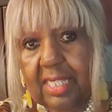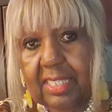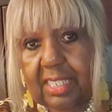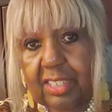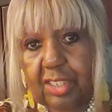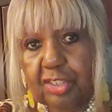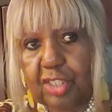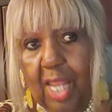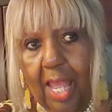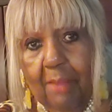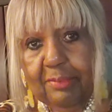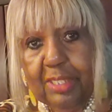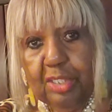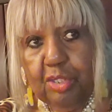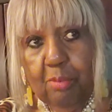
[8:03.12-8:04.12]
of getting a
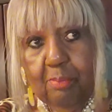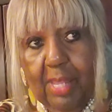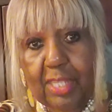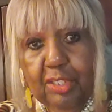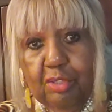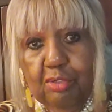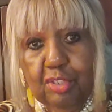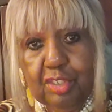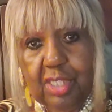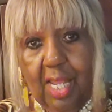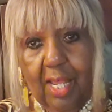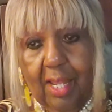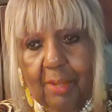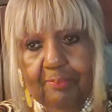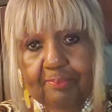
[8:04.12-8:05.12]
job, can you make you a
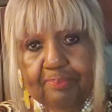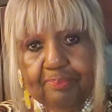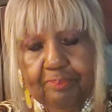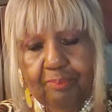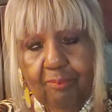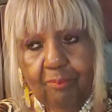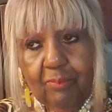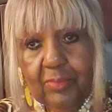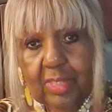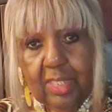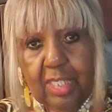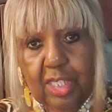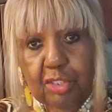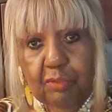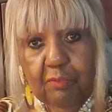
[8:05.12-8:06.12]
job?
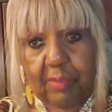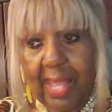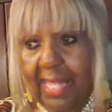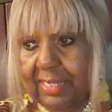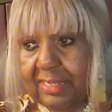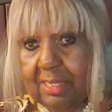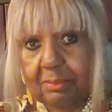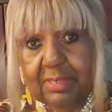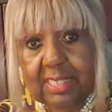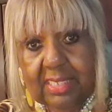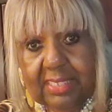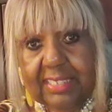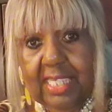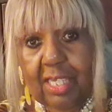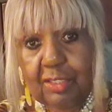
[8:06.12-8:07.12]
Can you find something to
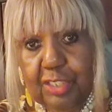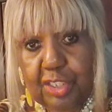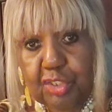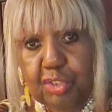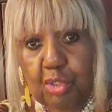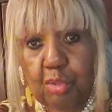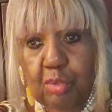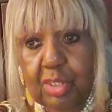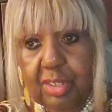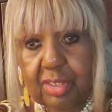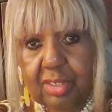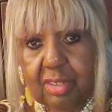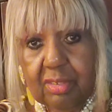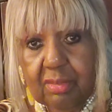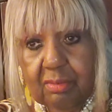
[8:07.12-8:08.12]
sell that's
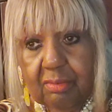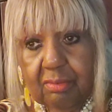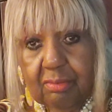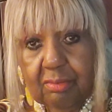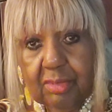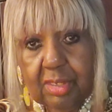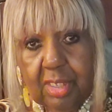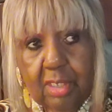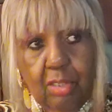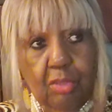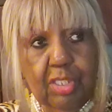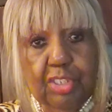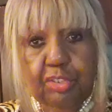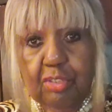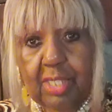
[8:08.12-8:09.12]
yours? Go
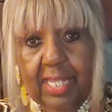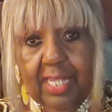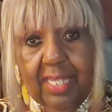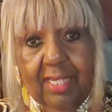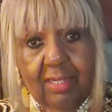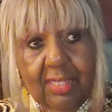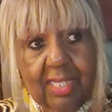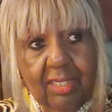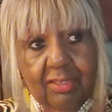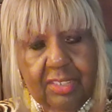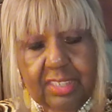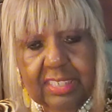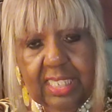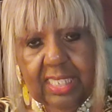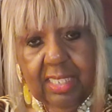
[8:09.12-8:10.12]
get you an
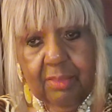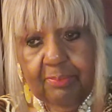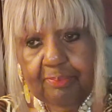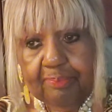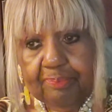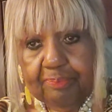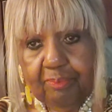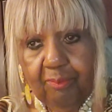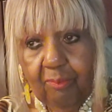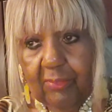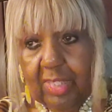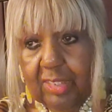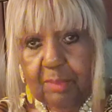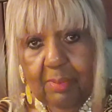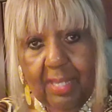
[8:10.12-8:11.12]
LLC.
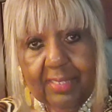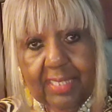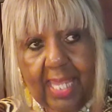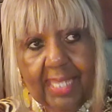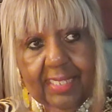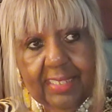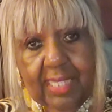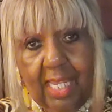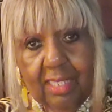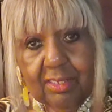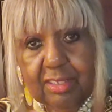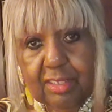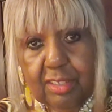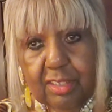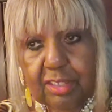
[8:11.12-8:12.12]
It's about
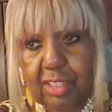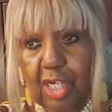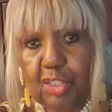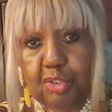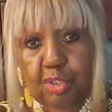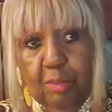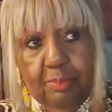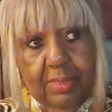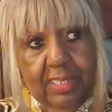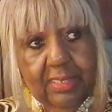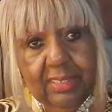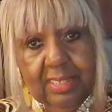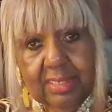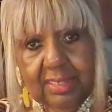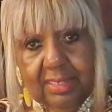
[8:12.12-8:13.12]
$90 and start you a
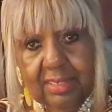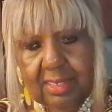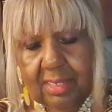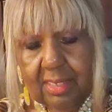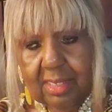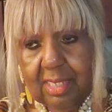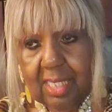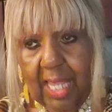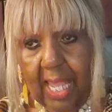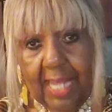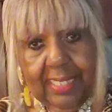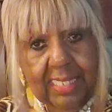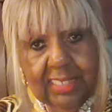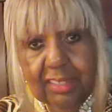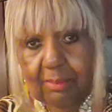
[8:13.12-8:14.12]
business. I
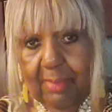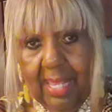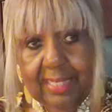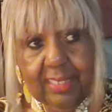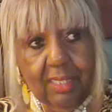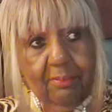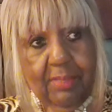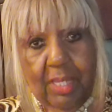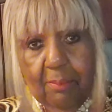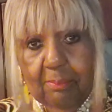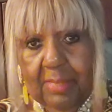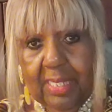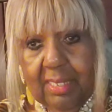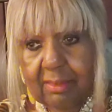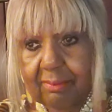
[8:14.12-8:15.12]
need somebody to come help
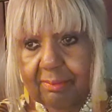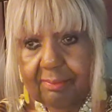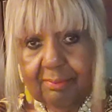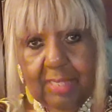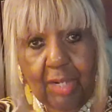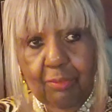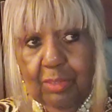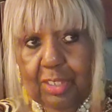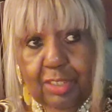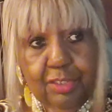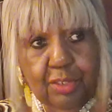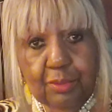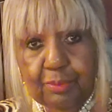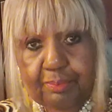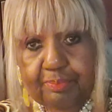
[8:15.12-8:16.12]
me. I really
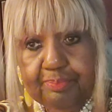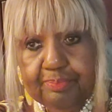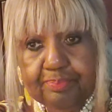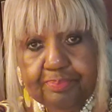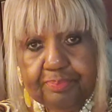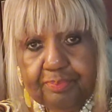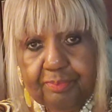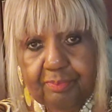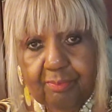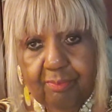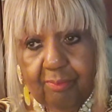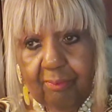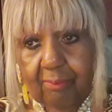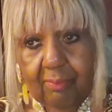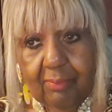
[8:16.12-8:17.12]
do.
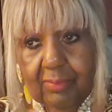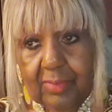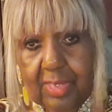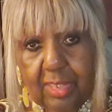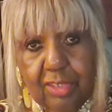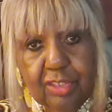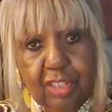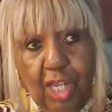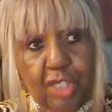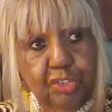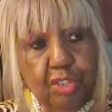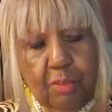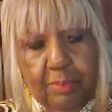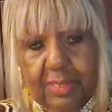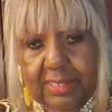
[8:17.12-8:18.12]
Start
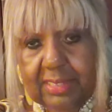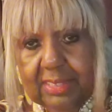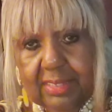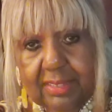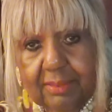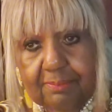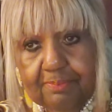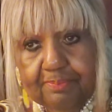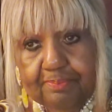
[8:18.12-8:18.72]
your business.